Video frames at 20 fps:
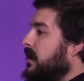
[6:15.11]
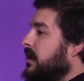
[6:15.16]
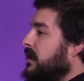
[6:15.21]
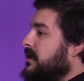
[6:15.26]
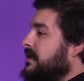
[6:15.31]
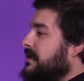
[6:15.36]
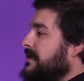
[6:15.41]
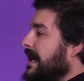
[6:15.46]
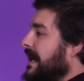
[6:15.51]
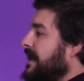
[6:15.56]

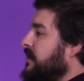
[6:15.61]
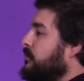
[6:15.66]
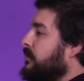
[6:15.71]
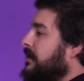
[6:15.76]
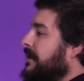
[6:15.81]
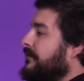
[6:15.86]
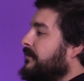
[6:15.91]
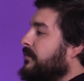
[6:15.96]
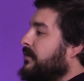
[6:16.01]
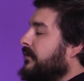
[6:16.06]
say you'll
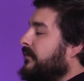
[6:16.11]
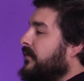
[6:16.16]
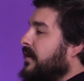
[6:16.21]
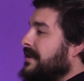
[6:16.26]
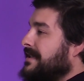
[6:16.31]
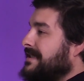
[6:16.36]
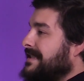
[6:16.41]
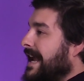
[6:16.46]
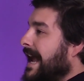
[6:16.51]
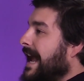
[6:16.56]
give them the
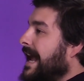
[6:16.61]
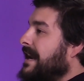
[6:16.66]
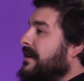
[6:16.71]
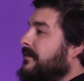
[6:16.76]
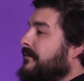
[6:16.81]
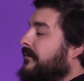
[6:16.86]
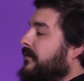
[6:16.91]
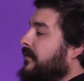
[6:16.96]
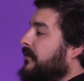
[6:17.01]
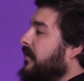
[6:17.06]
first 10 for